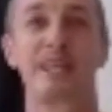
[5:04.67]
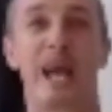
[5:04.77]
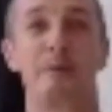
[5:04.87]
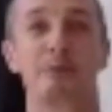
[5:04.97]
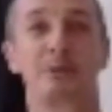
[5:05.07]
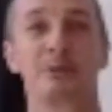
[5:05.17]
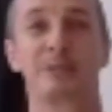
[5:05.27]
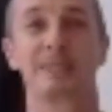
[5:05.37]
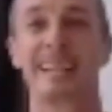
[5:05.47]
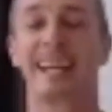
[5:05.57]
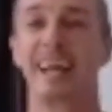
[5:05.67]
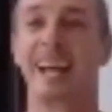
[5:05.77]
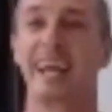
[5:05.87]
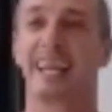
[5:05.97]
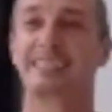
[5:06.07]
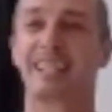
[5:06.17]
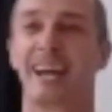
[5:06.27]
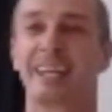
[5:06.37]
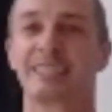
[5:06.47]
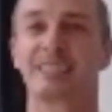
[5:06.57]
feel absolutely
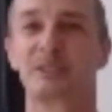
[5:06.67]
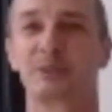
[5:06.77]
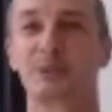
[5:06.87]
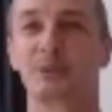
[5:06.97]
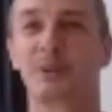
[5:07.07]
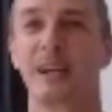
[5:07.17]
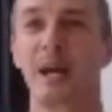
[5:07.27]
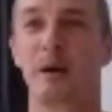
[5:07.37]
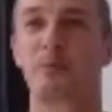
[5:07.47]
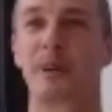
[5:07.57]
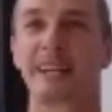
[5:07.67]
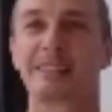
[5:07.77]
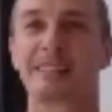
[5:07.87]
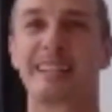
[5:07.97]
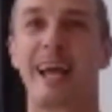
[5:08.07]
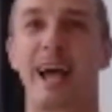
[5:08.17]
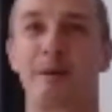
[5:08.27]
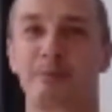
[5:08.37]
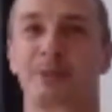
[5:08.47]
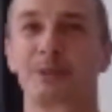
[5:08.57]
entitled to practice
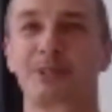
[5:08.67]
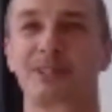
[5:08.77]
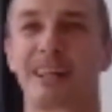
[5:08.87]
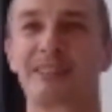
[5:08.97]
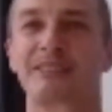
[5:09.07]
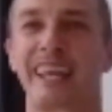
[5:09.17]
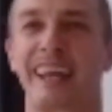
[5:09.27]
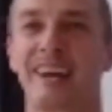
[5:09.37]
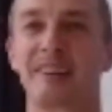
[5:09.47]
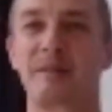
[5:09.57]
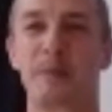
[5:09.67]
absolute self-care.